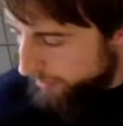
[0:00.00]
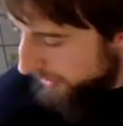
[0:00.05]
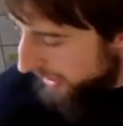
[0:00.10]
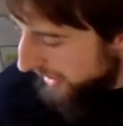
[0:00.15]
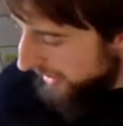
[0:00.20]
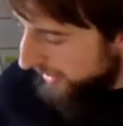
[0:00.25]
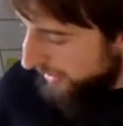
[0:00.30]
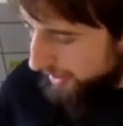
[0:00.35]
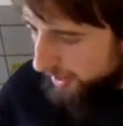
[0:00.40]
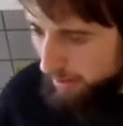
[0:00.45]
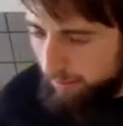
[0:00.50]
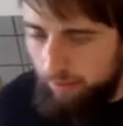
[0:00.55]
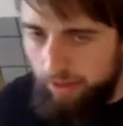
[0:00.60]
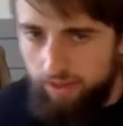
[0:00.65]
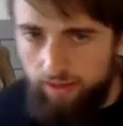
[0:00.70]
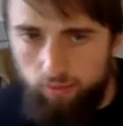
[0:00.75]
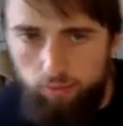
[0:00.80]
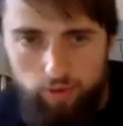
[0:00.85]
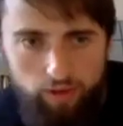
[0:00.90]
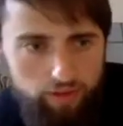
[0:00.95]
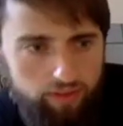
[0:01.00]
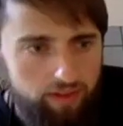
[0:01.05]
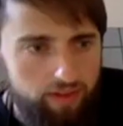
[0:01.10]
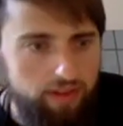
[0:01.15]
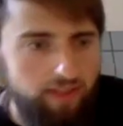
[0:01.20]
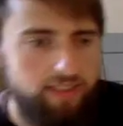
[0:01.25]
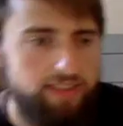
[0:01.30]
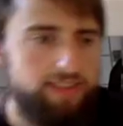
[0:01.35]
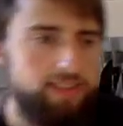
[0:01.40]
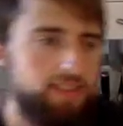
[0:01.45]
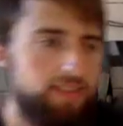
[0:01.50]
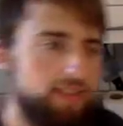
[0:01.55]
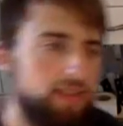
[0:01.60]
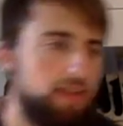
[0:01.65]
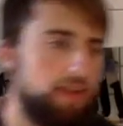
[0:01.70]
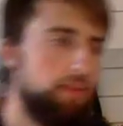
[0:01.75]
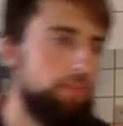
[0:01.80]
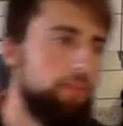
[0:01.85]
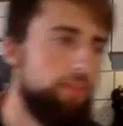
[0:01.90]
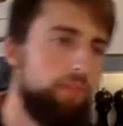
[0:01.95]
make an omelette with is
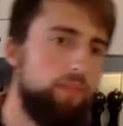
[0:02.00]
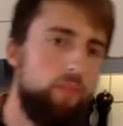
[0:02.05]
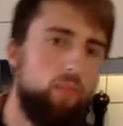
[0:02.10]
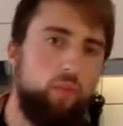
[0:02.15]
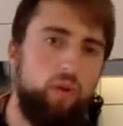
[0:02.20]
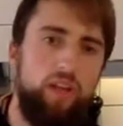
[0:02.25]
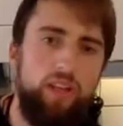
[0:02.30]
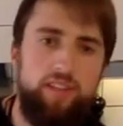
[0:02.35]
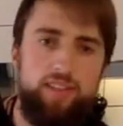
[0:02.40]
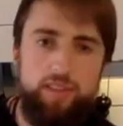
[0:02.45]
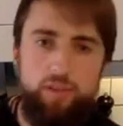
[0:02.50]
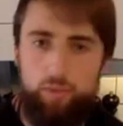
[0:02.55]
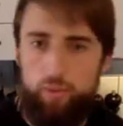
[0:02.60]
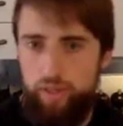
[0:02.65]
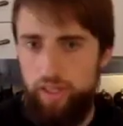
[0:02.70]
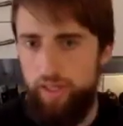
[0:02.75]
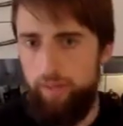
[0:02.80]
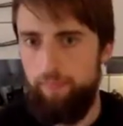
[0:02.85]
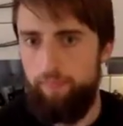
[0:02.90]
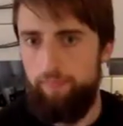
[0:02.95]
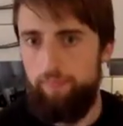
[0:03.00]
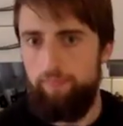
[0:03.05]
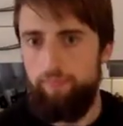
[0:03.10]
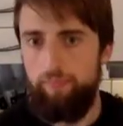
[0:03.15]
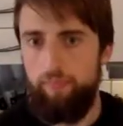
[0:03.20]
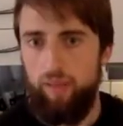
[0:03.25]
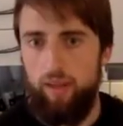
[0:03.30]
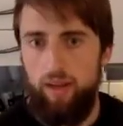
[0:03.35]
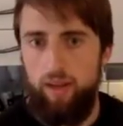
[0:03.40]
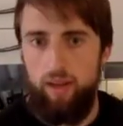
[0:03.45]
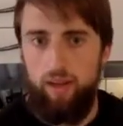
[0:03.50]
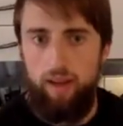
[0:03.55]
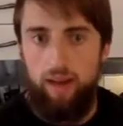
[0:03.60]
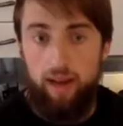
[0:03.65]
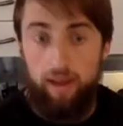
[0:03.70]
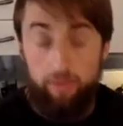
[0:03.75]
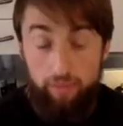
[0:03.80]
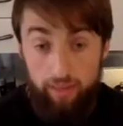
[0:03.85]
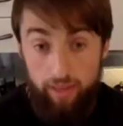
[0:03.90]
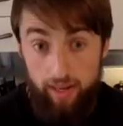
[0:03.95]
um, its cream, uh,
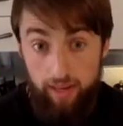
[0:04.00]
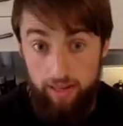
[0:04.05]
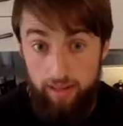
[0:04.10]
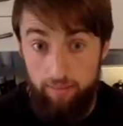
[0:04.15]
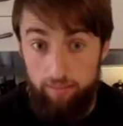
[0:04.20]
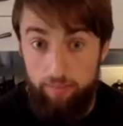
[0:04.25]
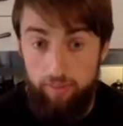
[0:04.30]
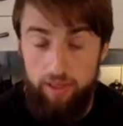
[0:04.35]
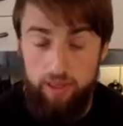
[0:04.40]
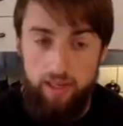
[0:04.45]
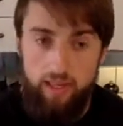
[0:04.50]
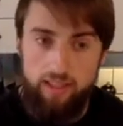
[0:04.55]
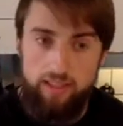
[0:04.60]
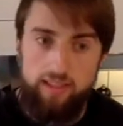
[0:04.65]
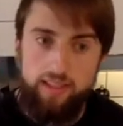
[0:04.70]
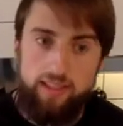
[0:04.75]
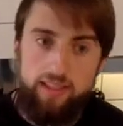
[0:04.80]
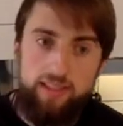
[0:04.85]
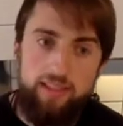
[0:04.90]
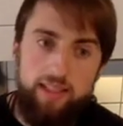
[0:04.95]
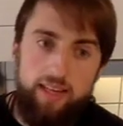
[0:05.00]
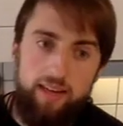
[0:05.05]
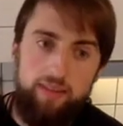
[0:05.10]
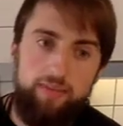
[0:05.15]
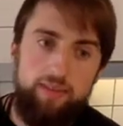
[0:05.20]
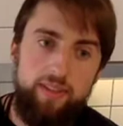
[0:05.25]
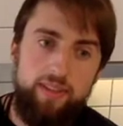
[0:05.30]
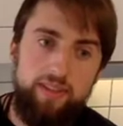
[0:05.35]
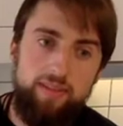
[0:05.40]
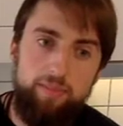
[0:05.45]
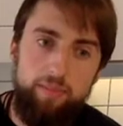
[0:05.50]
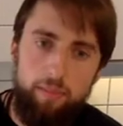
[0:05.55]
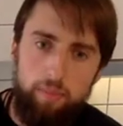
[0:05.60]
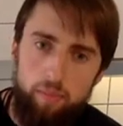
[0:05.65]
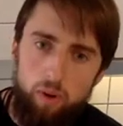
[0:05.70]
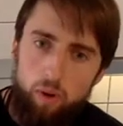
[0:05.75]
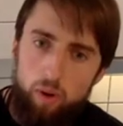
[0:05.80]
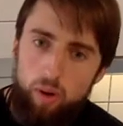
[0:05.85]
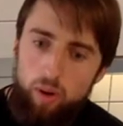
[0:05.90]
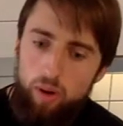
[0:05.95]
I think, because it gives it
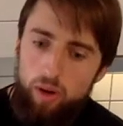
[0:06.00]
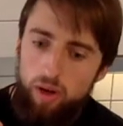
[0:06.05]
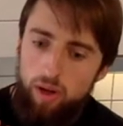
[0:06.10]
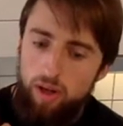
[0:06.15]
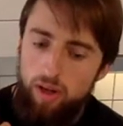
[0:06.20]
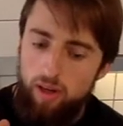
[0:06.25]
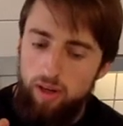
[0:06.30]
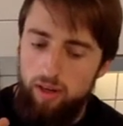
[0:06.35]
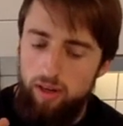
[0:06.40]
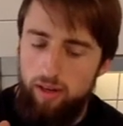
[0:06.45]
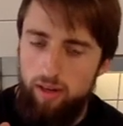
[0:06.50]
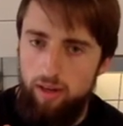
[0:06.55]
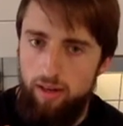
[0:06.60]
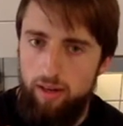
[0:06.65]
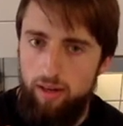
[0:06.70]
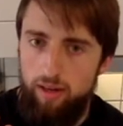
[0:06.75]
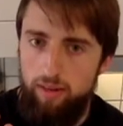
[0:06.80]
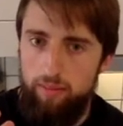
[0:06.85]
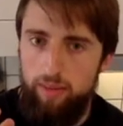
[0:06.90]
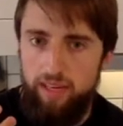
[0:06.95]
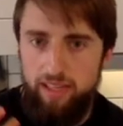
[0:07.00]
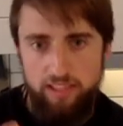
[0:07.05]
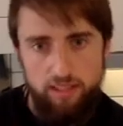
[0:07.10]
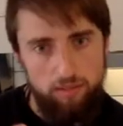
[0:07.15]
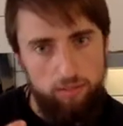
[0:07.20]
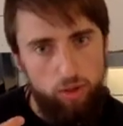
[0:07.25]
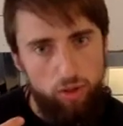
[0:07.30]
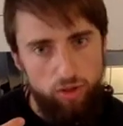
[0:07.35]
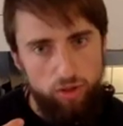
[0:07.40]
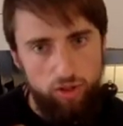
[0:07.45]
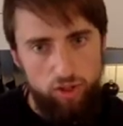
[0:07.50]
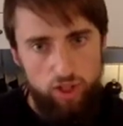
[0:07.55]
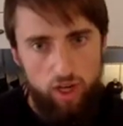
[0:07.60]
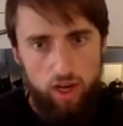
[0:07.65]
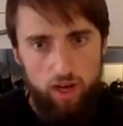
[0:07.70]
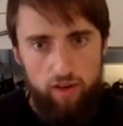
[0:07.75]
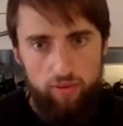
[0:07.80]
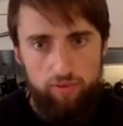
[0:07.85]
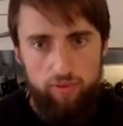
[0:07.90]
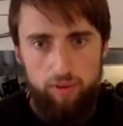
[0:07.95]
more, uh, it makes it more
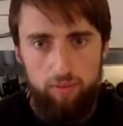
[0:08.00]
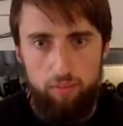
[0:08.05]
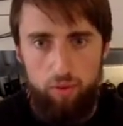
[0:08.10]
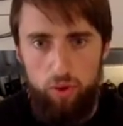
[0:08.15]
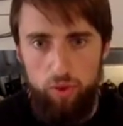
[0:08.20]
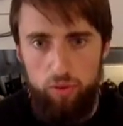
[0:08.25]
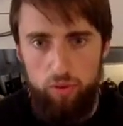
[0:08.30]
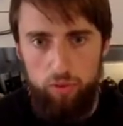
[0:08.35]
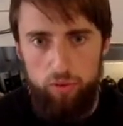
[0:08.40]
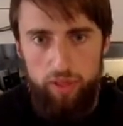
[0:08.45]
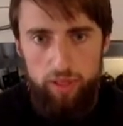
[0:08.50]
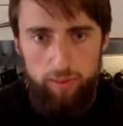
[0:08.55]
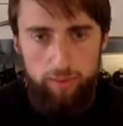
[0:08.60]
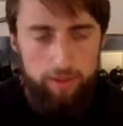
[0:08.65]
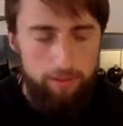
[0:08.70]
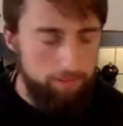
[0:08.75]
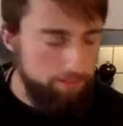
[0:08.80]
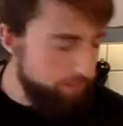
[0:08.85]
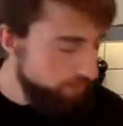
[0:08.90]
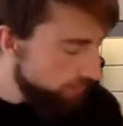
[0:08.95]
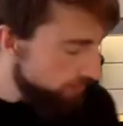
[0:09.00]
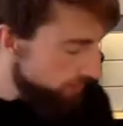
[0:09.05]
soft and more creamy.